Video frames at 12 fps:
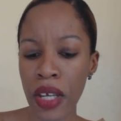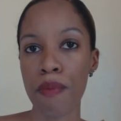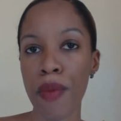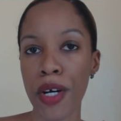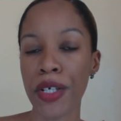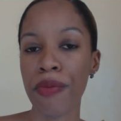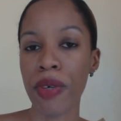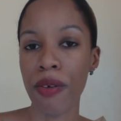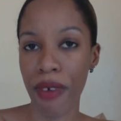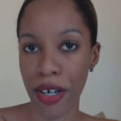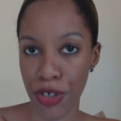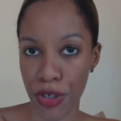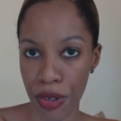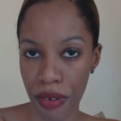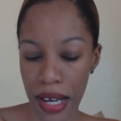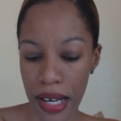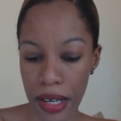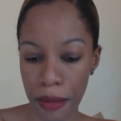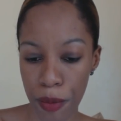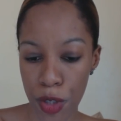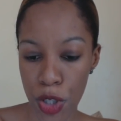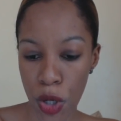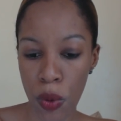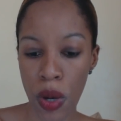Mercury retrograde.
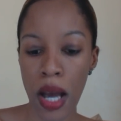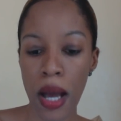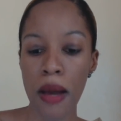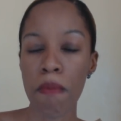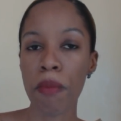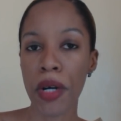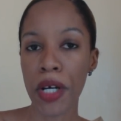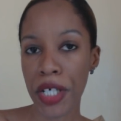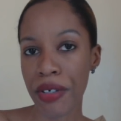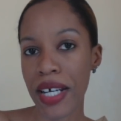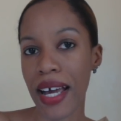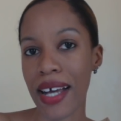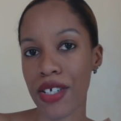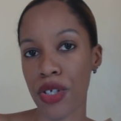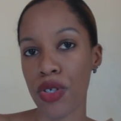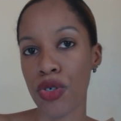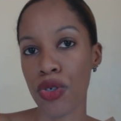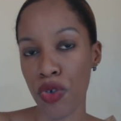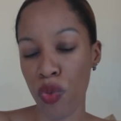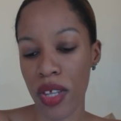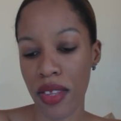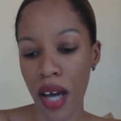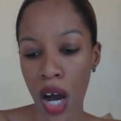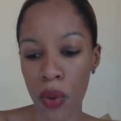So Mercury has to do
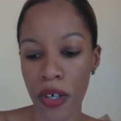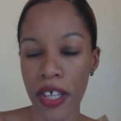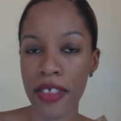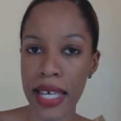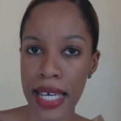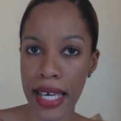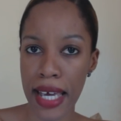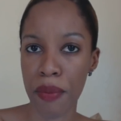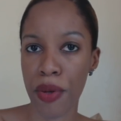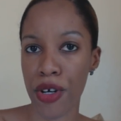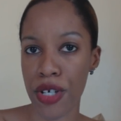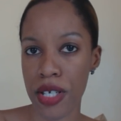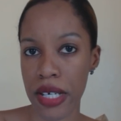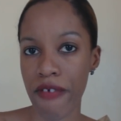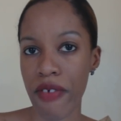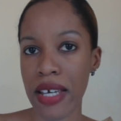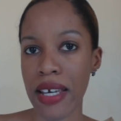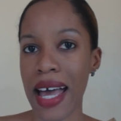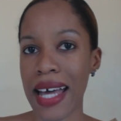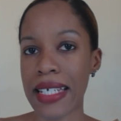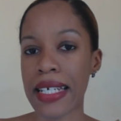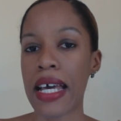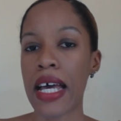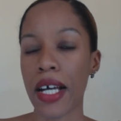with our thinking, perceiving,
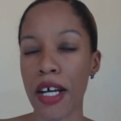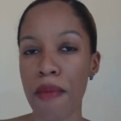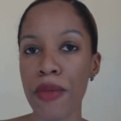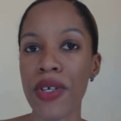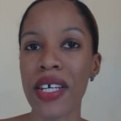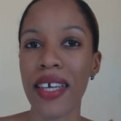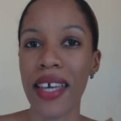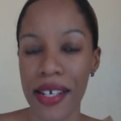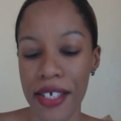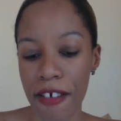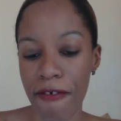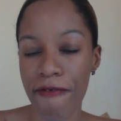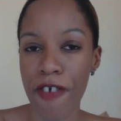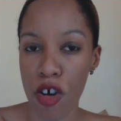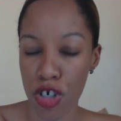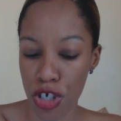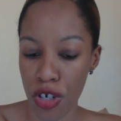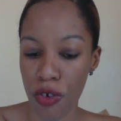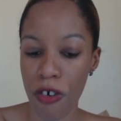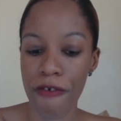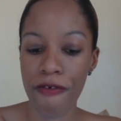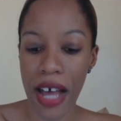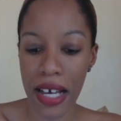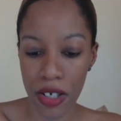and communicative function or
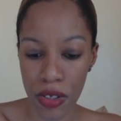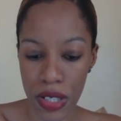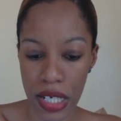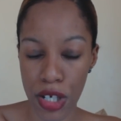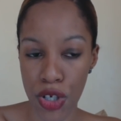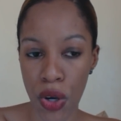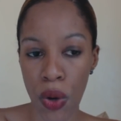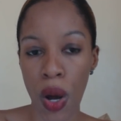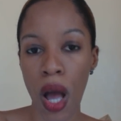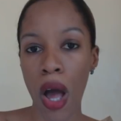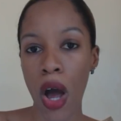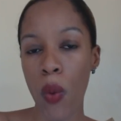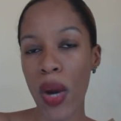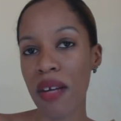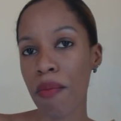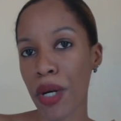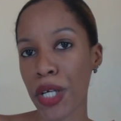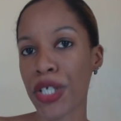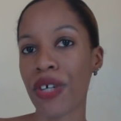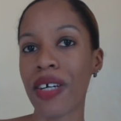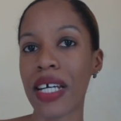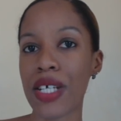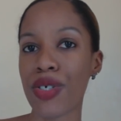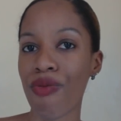faculty. So when
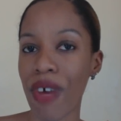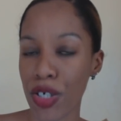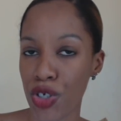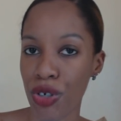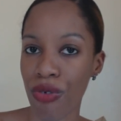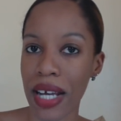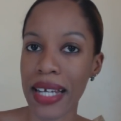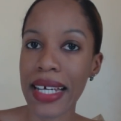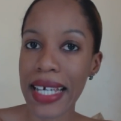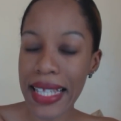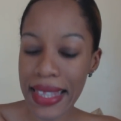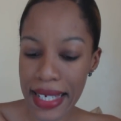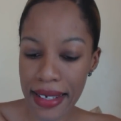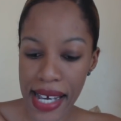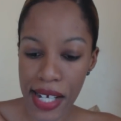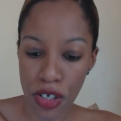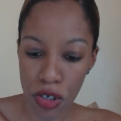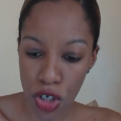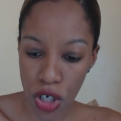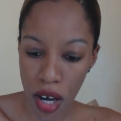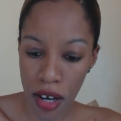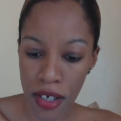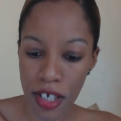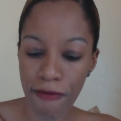Mercury is retrograde in the natal
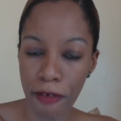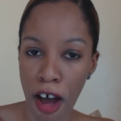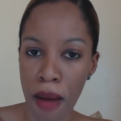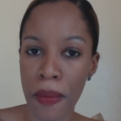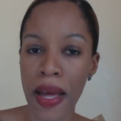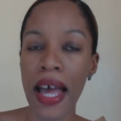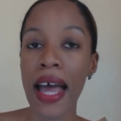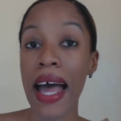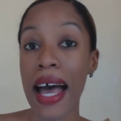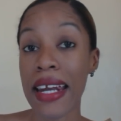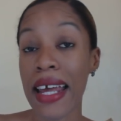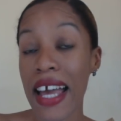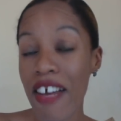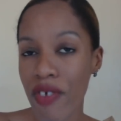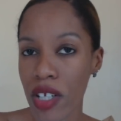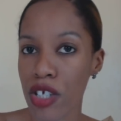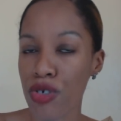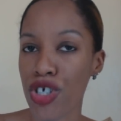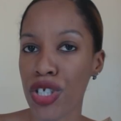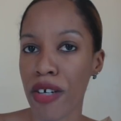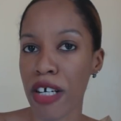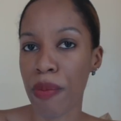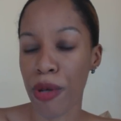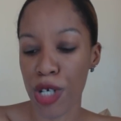chart, from an
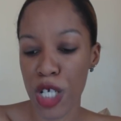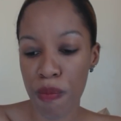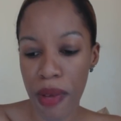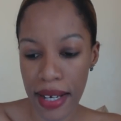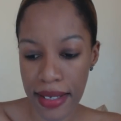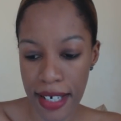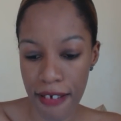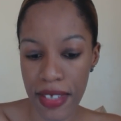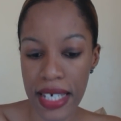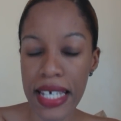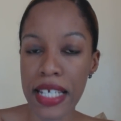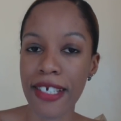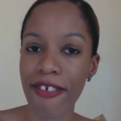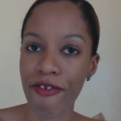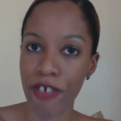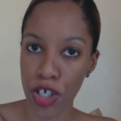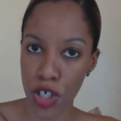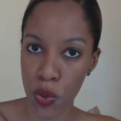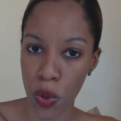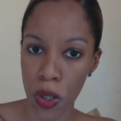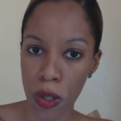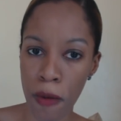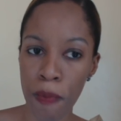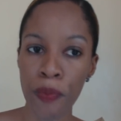evolutionary perspective, the
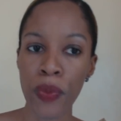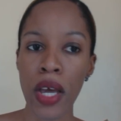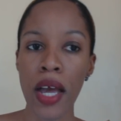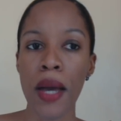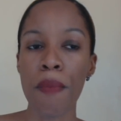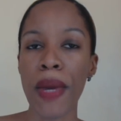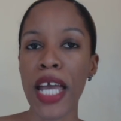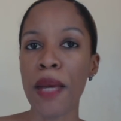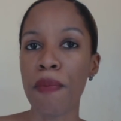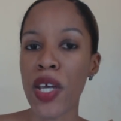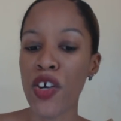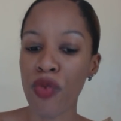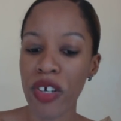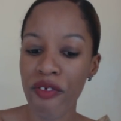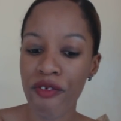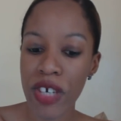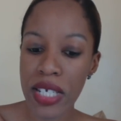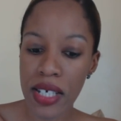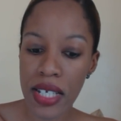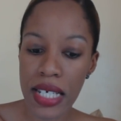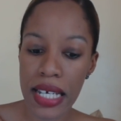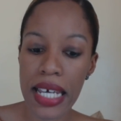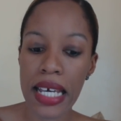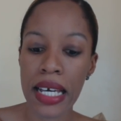individual may be
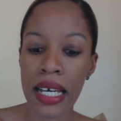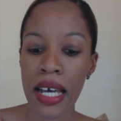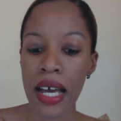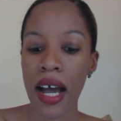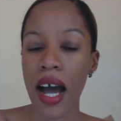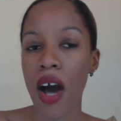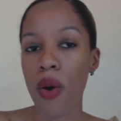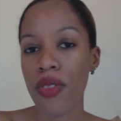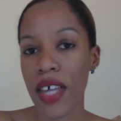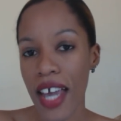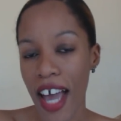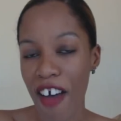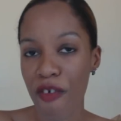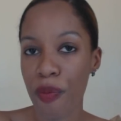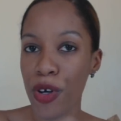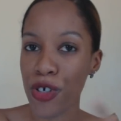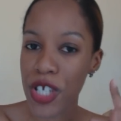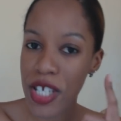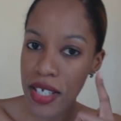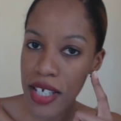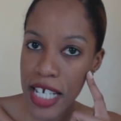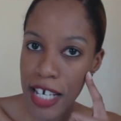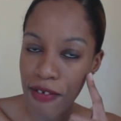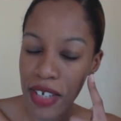revisiting how they have
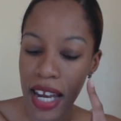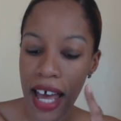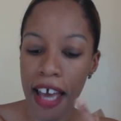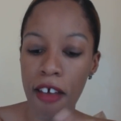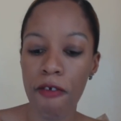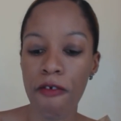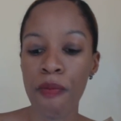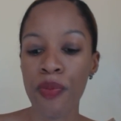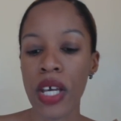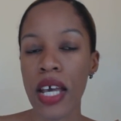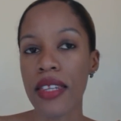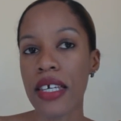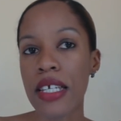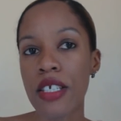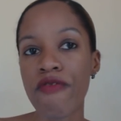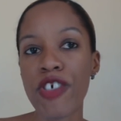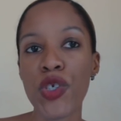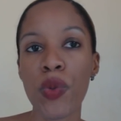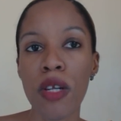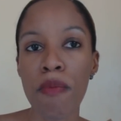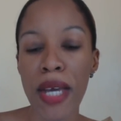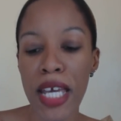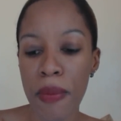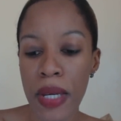perceived life. The individual
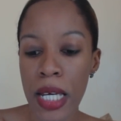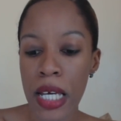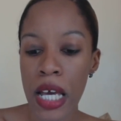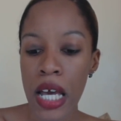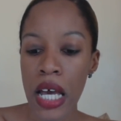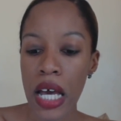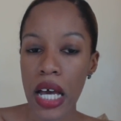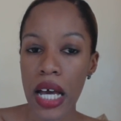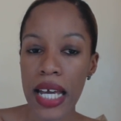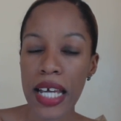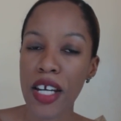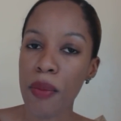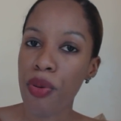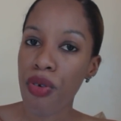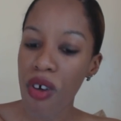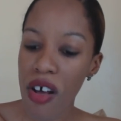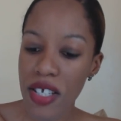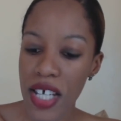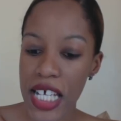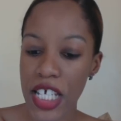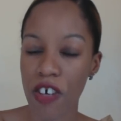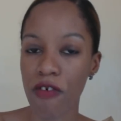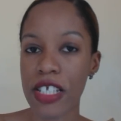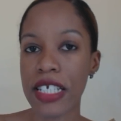may be in a process
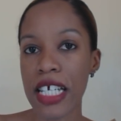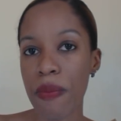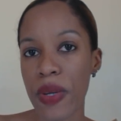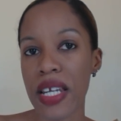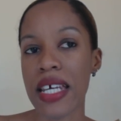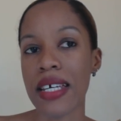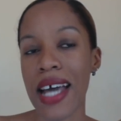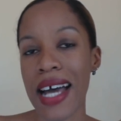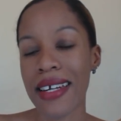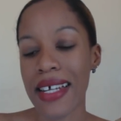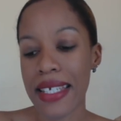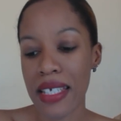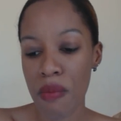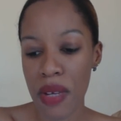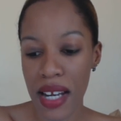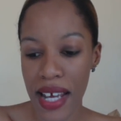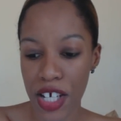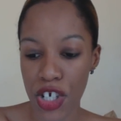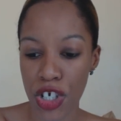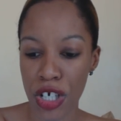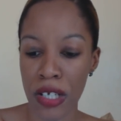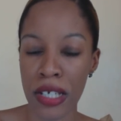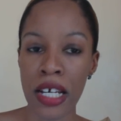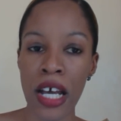of deepening and
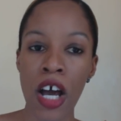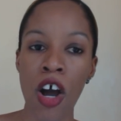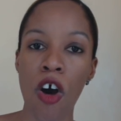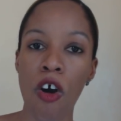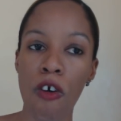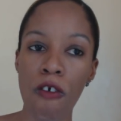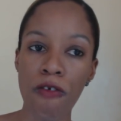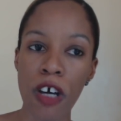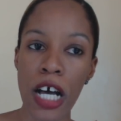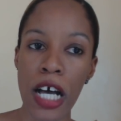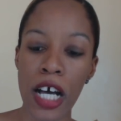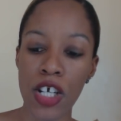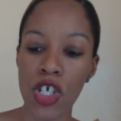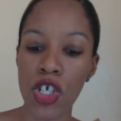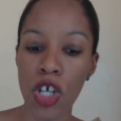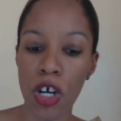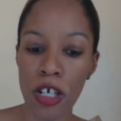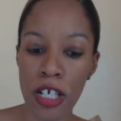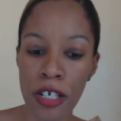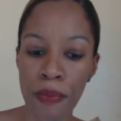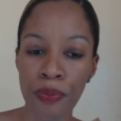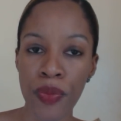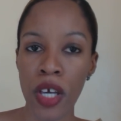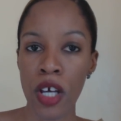assimilation of
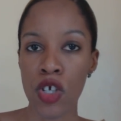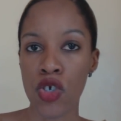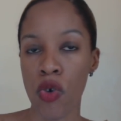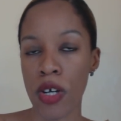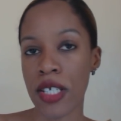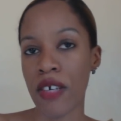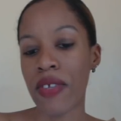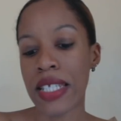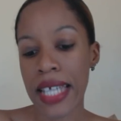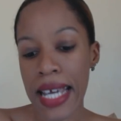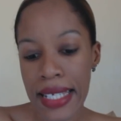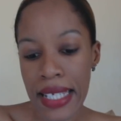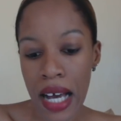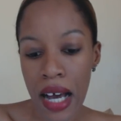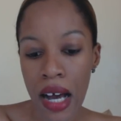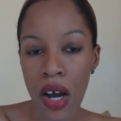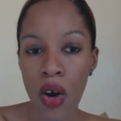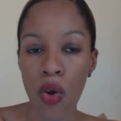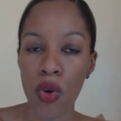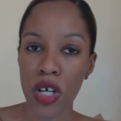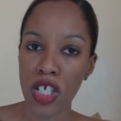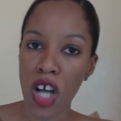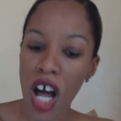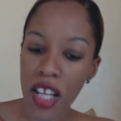certain sorts of data or
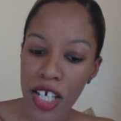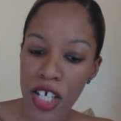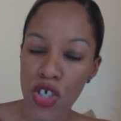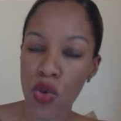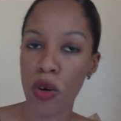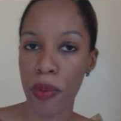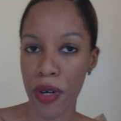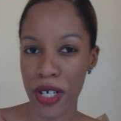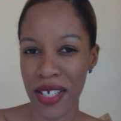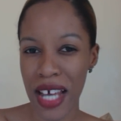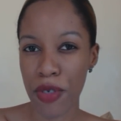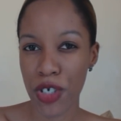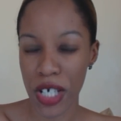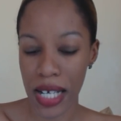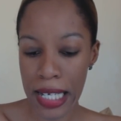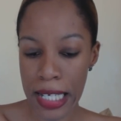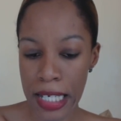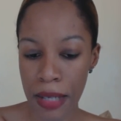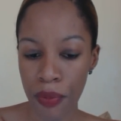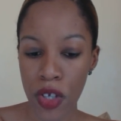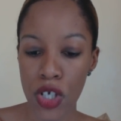knowledge or perceptions.